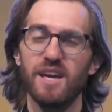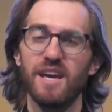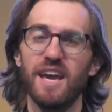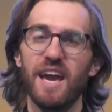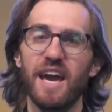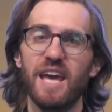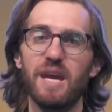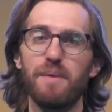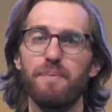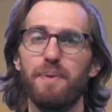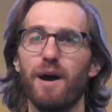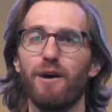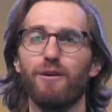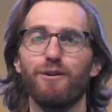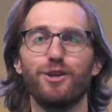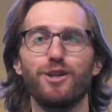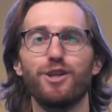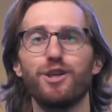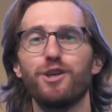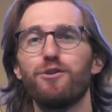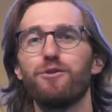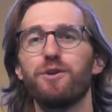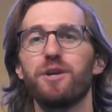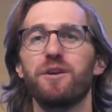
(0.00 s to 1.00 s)
And about
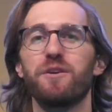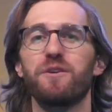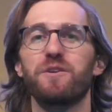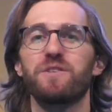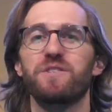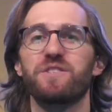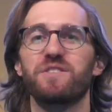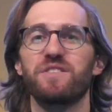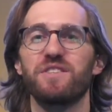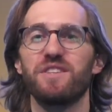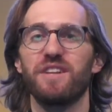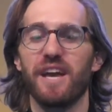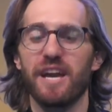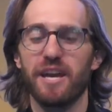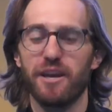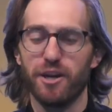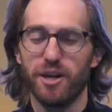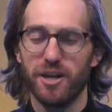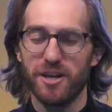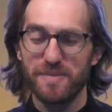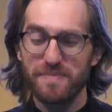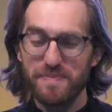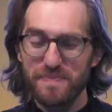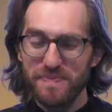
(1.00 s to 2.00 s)
2 years later,
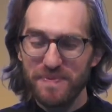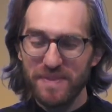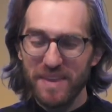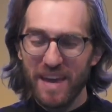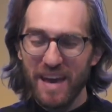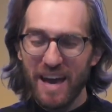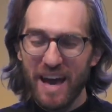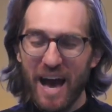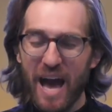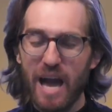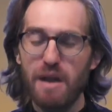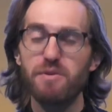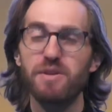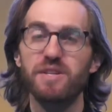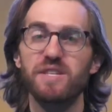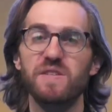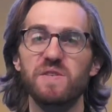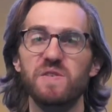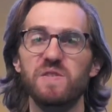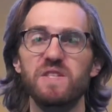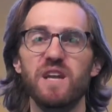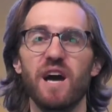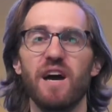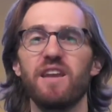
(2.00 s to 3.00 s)
I was
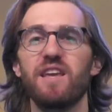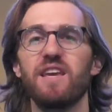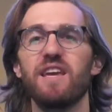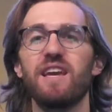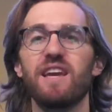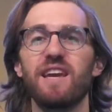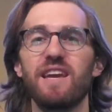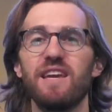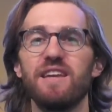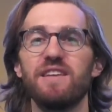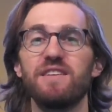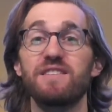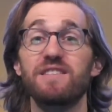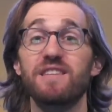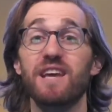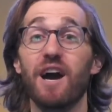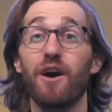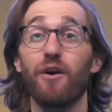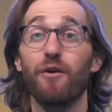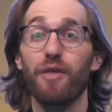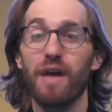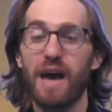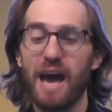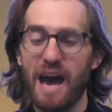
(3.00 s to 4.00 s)
studying in
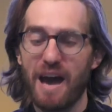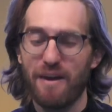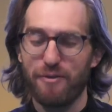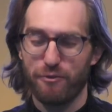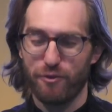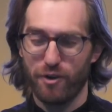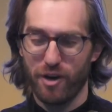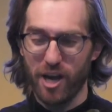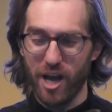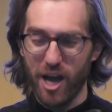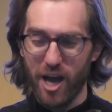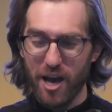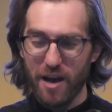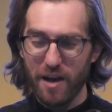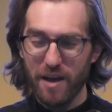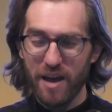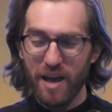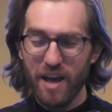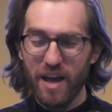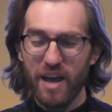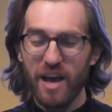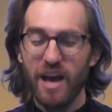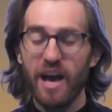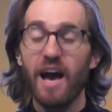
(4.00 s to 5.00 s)
South Africa,
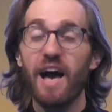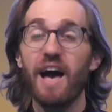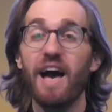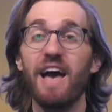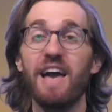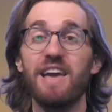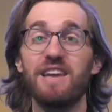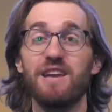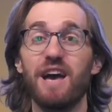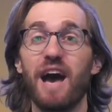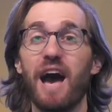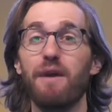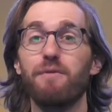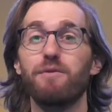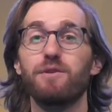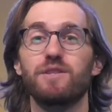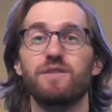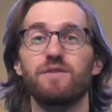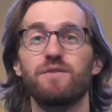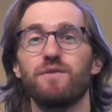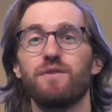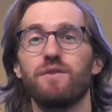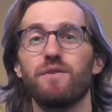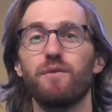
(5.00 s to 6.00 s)
and I
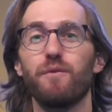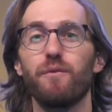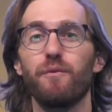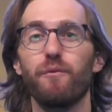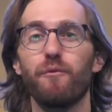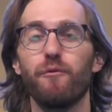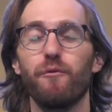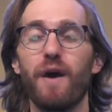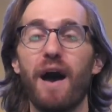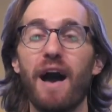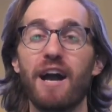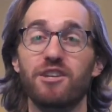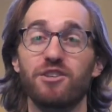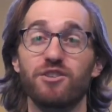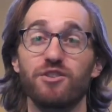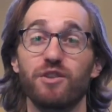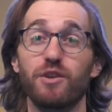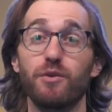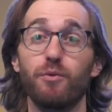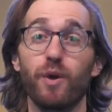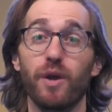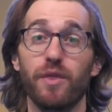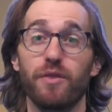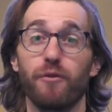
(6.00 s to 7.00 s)
was actually
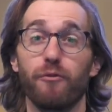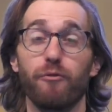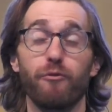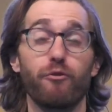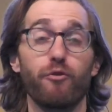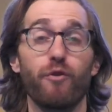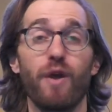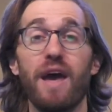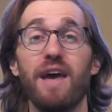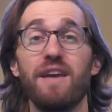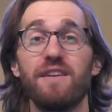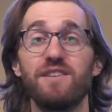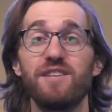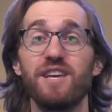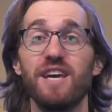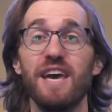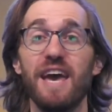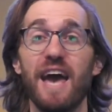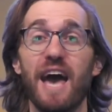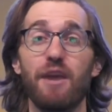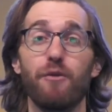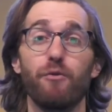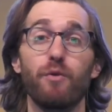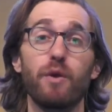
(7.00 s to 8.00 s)
with a friend,
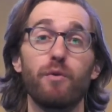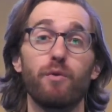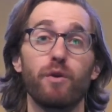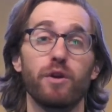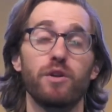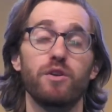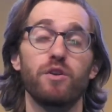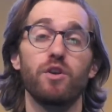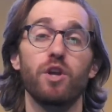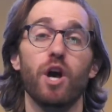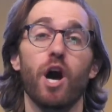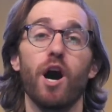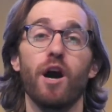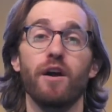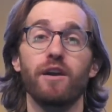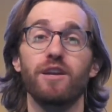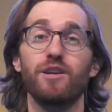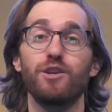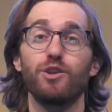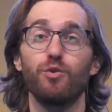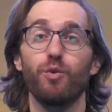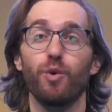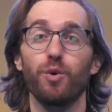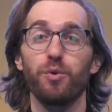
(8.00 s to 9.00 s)
and we were talking
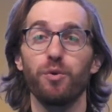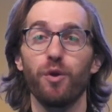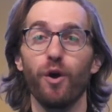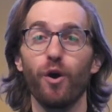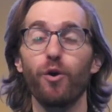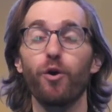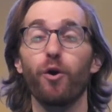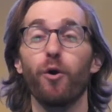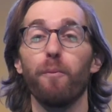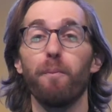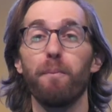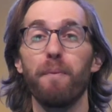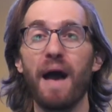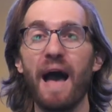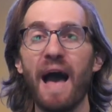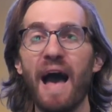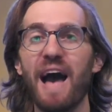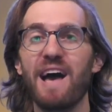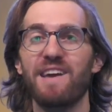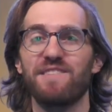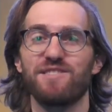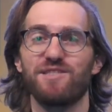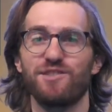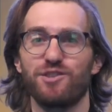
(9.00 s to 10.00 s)
to a local
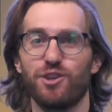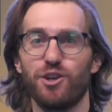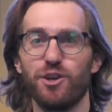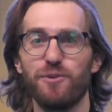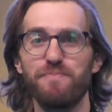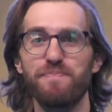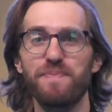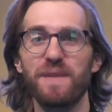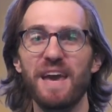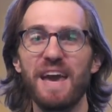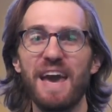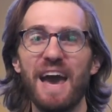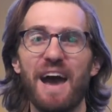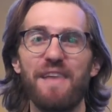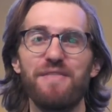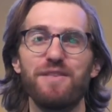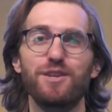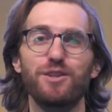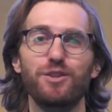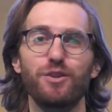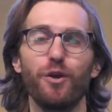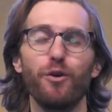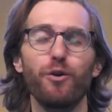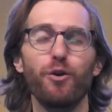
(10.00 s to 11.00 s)
pastor. And
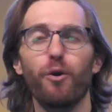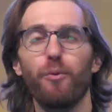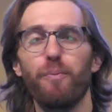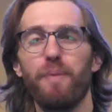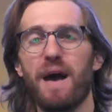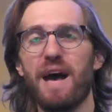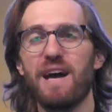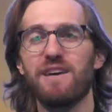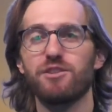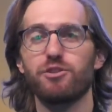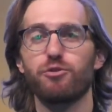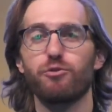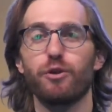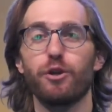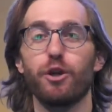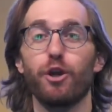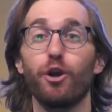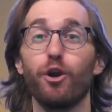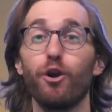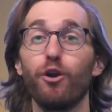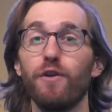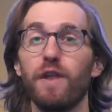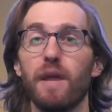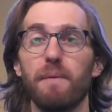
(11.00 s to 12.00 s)
this local pastor had
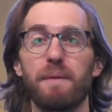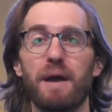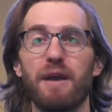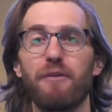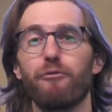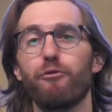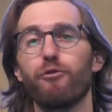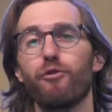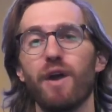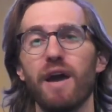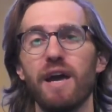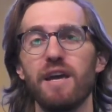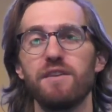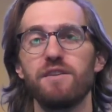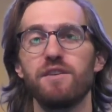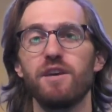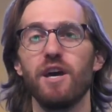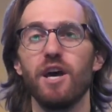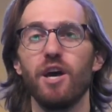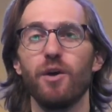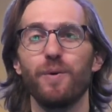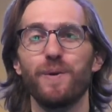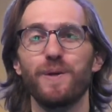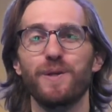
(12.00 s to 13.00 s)
heard that my friend
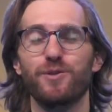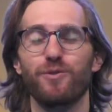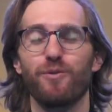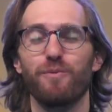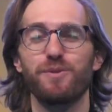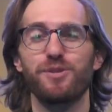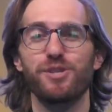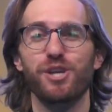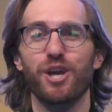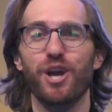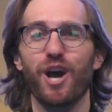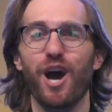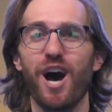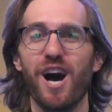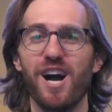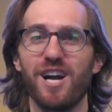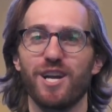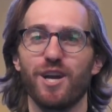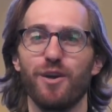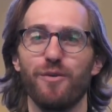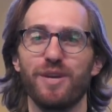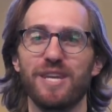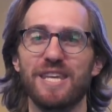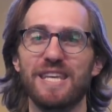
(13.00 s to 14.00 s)
was from
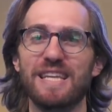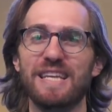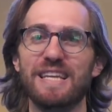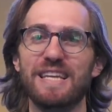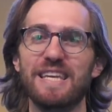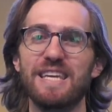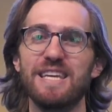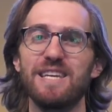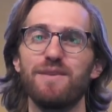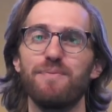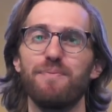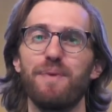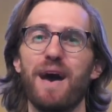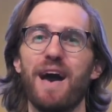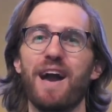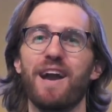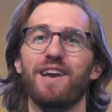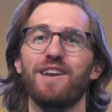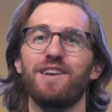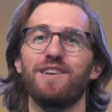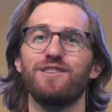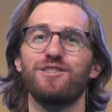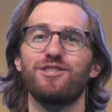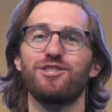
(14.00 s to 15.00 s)
Chicago, and he leaned back
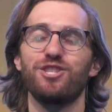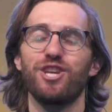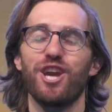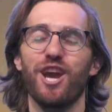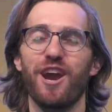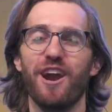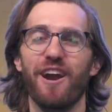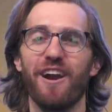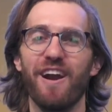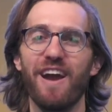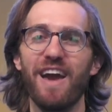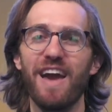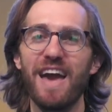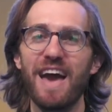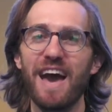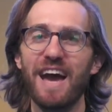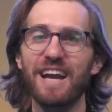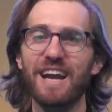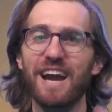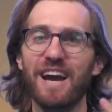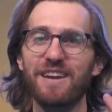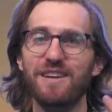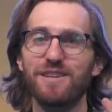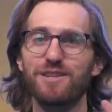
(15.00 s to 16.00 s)
in his chair and
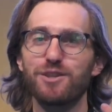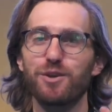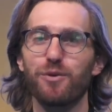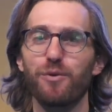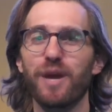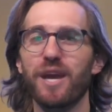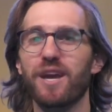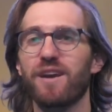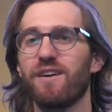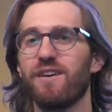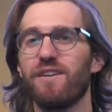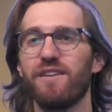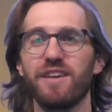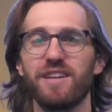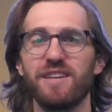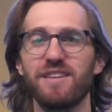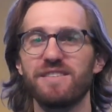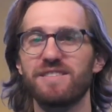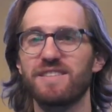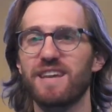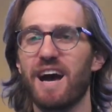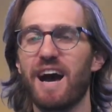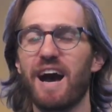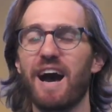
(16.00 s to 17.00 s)
got a twinkle in
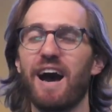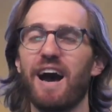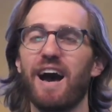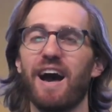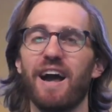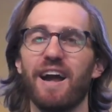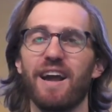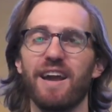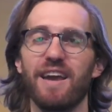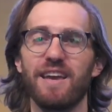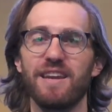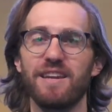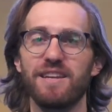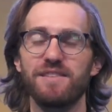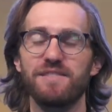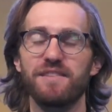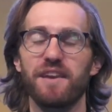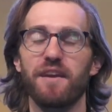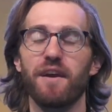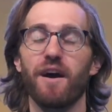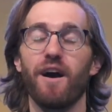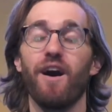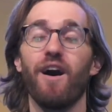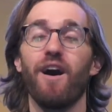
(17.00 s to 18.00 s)
his eye, and he said,
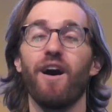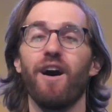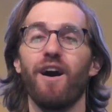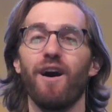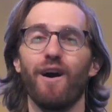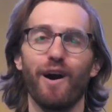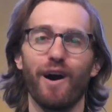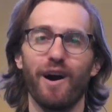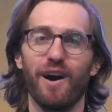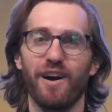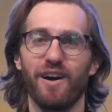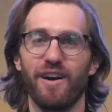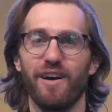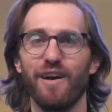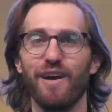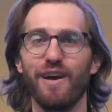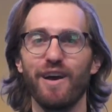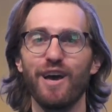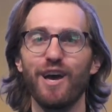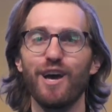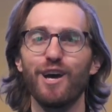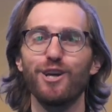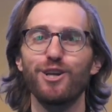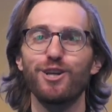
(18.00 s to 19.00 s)

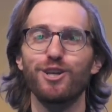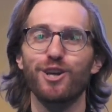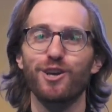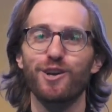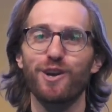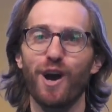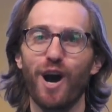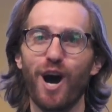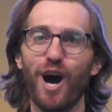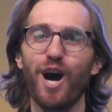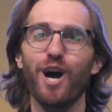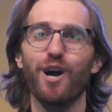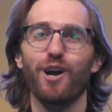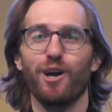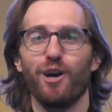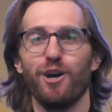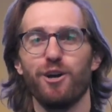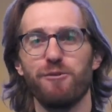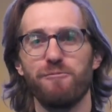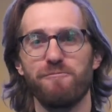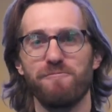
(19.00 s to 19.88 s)
Chicago.